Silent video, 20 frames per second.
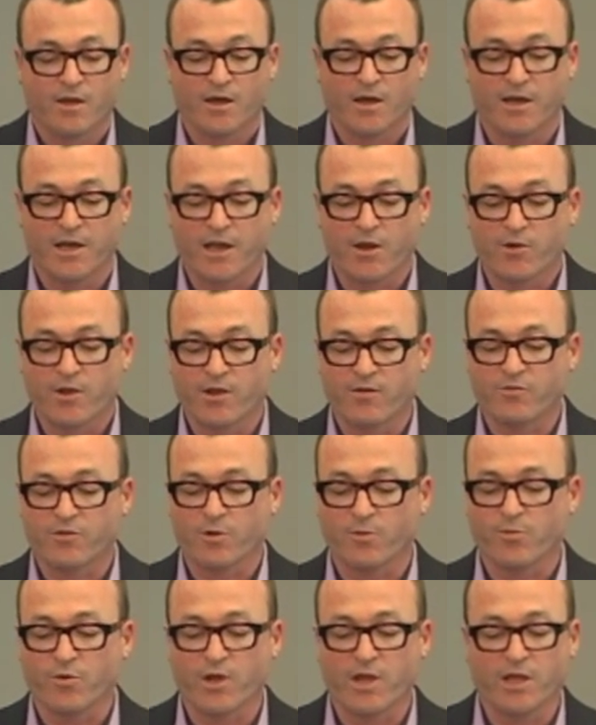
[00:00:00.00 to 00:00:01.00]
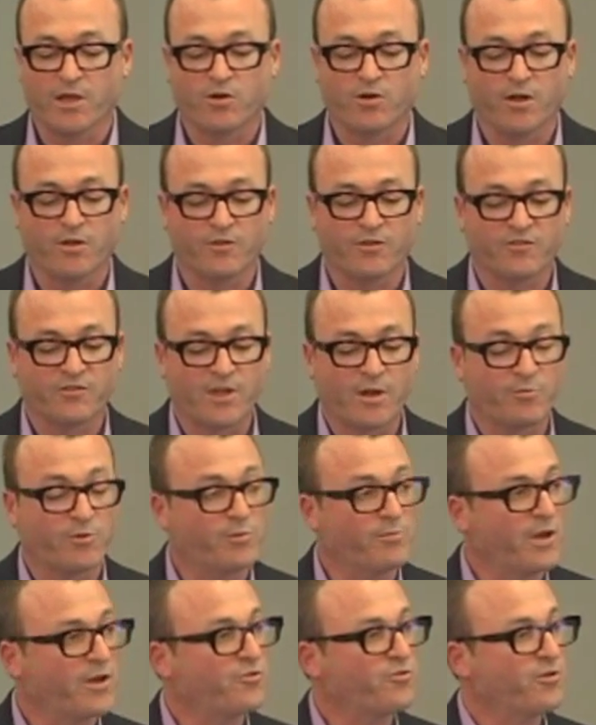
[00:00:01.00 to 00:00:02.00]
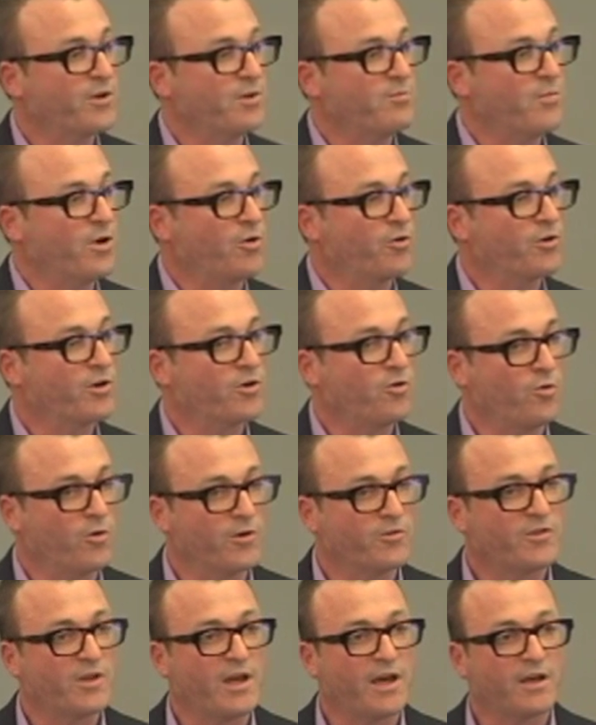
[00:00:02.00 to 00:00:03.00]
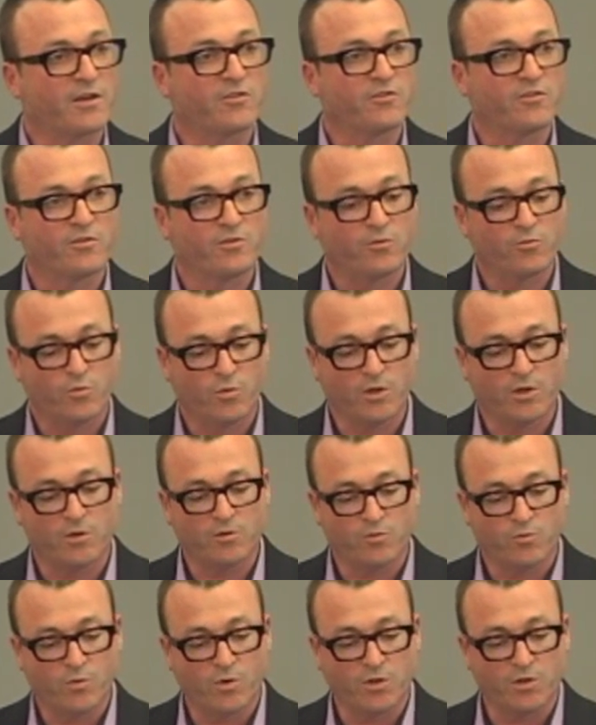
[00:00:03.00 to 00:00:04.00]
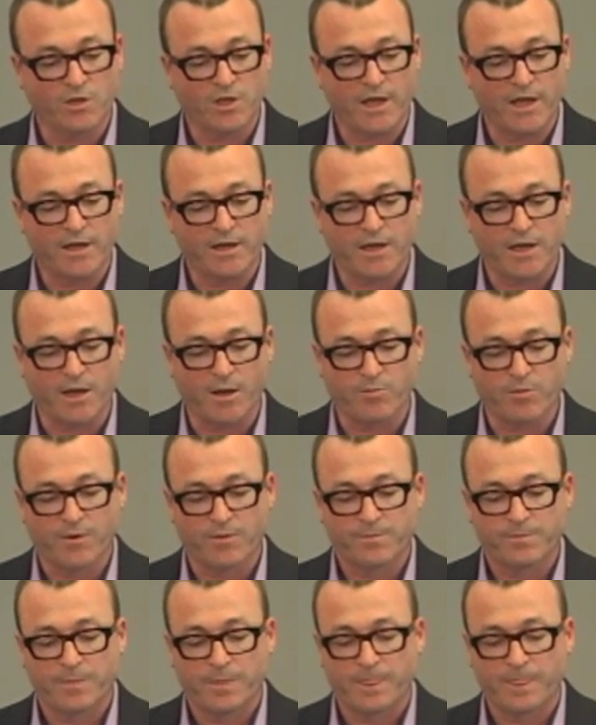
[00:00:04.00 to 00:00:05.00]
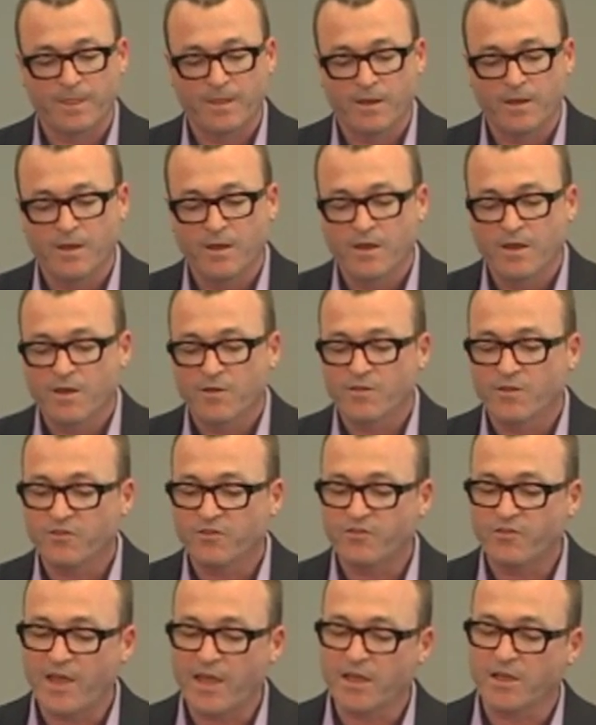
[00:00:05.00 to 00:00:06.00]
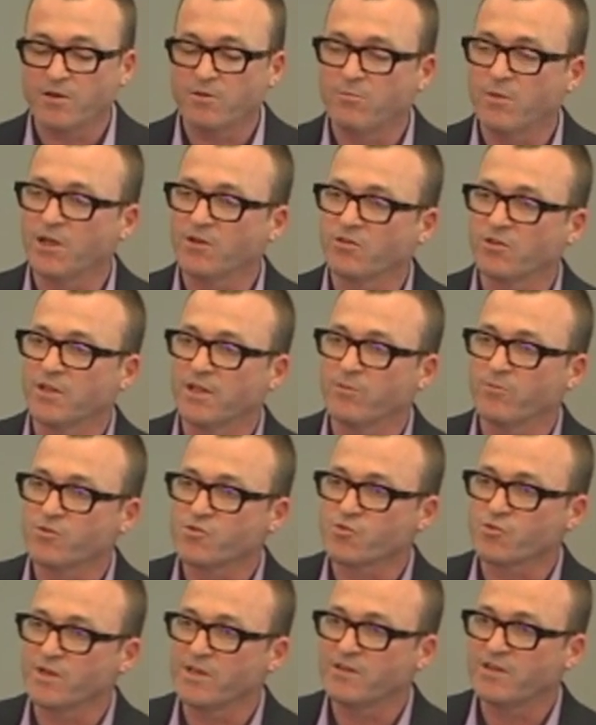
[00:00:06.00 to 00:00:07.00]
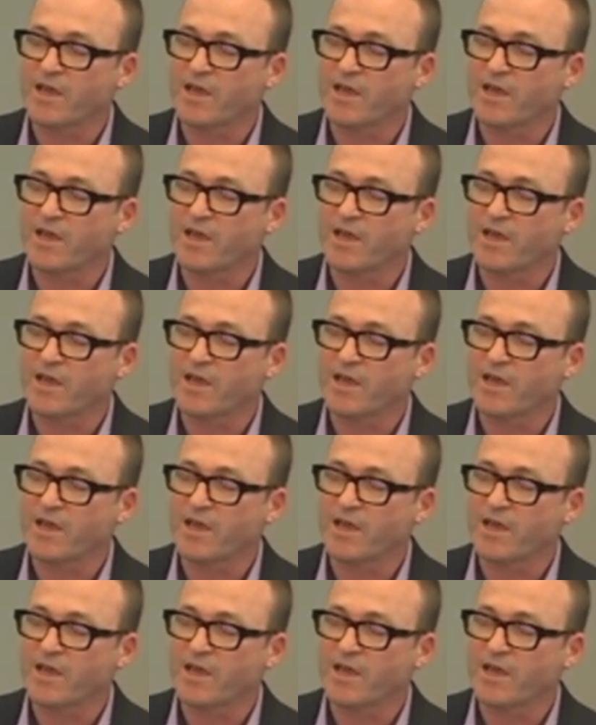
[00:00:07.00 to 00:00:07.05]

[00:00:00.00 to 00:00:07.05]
an area of their brain called the supplementary motor cortex will, will light up. The second mental imagery